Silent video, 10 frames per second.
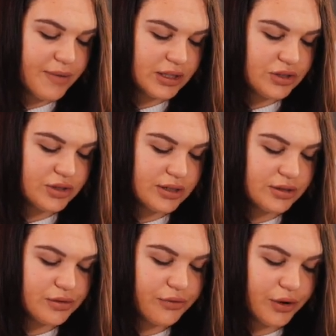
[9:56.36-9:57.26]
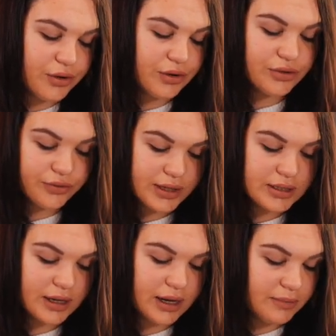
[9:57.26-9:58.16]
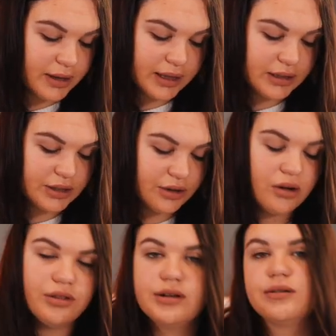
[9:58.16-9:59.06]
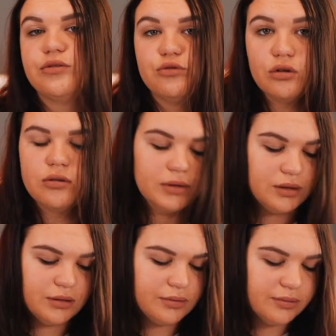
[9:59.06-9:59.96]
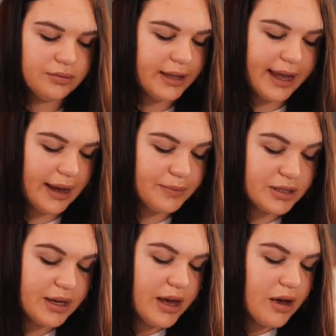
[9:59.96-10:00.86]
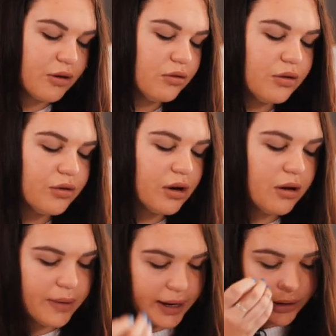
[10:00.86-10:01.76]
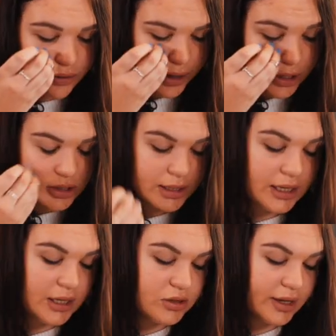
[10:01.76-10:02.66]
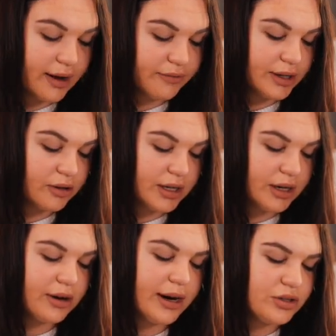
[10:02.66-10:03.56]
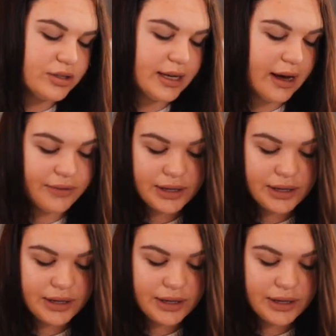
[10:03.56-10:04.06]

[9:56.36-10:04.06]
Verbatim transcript: Messages, Photos, FaceTime, Calendar, all the normal apps. Google Chrome I don't actually need to have down here, I just have